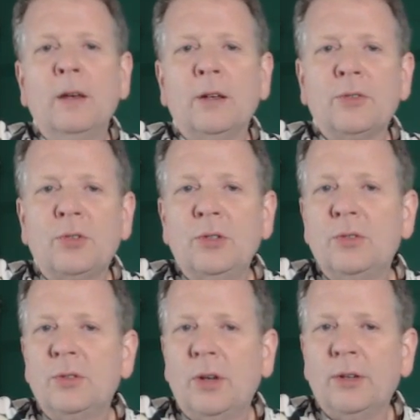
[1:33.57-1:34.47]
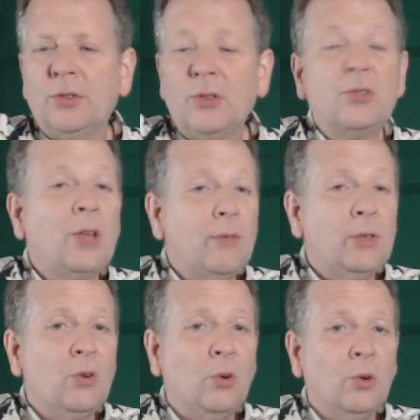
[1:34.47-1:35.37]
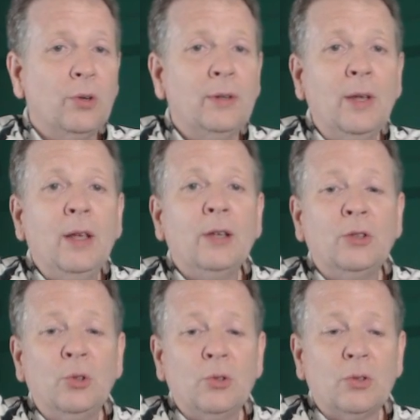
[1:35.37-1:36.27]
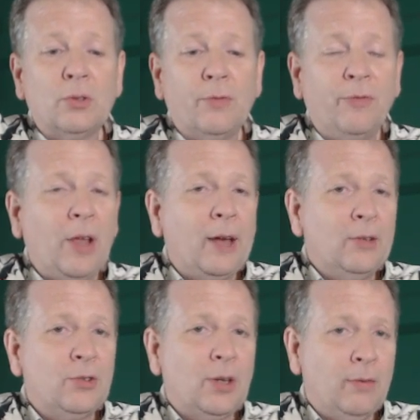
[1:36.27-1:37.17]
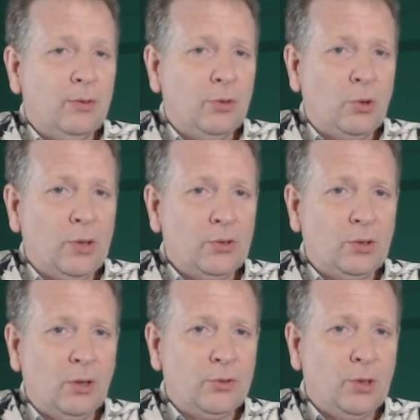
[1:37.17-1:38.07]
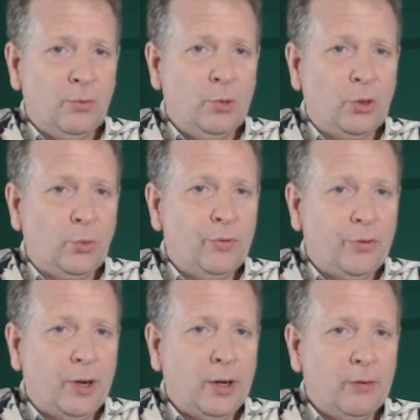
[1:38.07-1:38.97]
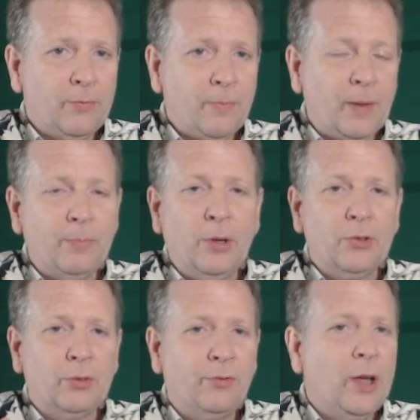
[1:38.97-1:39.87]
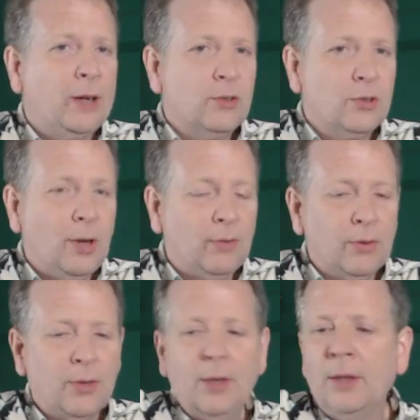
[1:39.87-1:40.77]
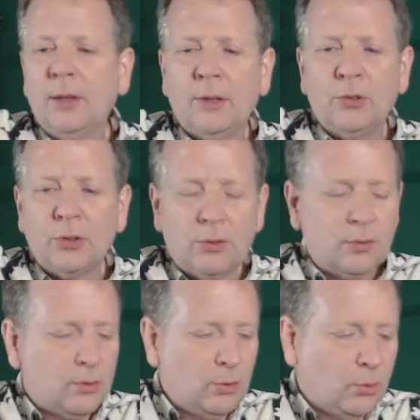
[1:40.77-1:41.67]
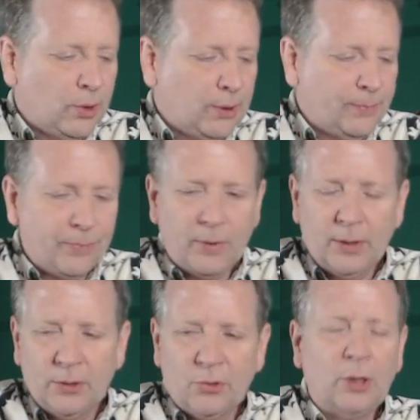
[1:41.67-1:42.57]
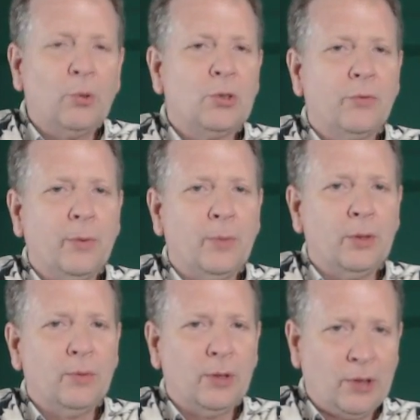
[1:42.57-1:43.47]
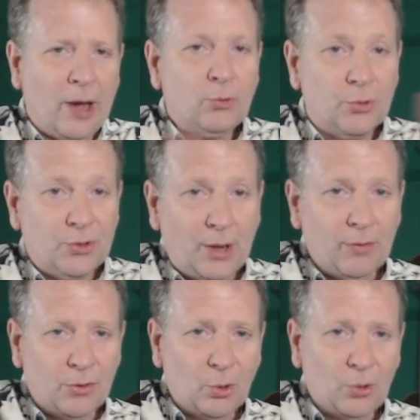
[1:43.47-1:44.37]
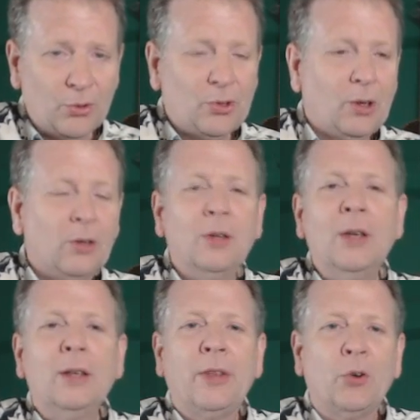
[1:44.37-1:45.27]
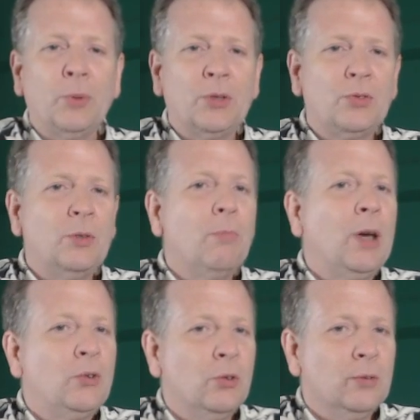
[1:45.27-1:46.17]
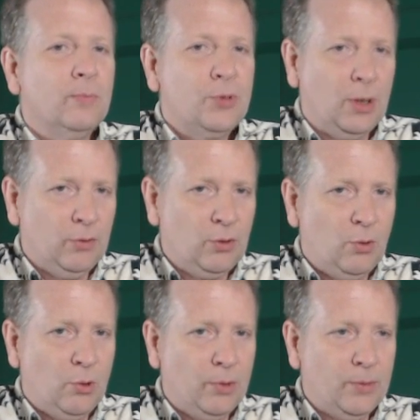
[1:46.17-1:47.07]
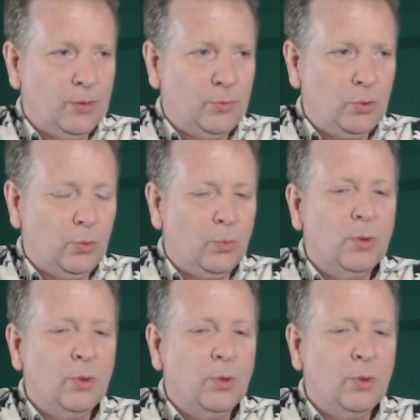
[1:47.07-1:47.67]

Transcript: A C7 chord uses the flatted 7th note of that scale. So you have 1, 3, 5 plus the flatted 7th. And just to distinguish it from the actual 7th note of the scale, that would be a C major 7 chord if you